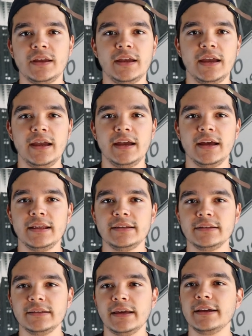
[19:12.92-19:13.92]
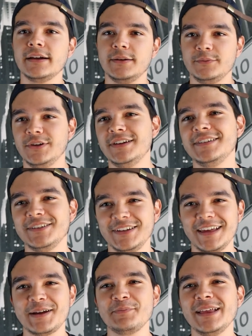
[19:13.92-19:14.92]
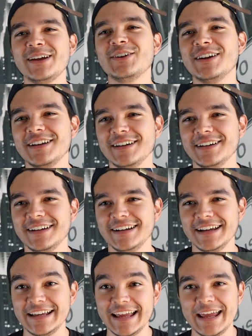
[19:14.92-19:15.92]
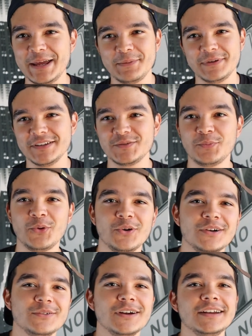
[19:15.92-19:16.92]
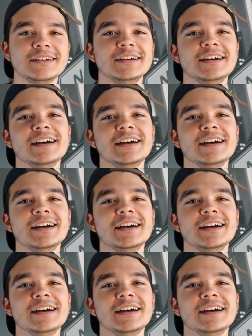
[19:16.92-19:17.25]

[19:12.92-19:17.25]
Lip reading: and like a player in a game, in a sport, right?